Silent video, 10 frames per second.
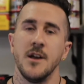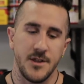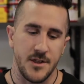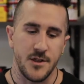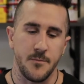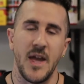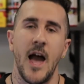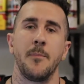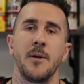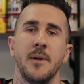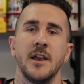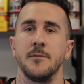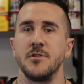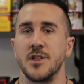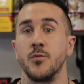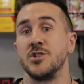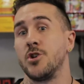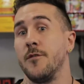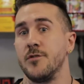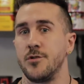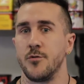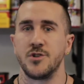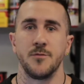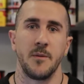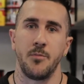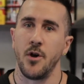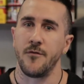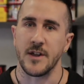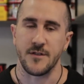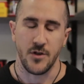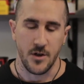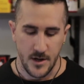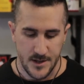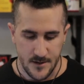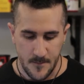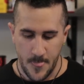So this would be a happy medium to switch over to, which would be perfect for you guys.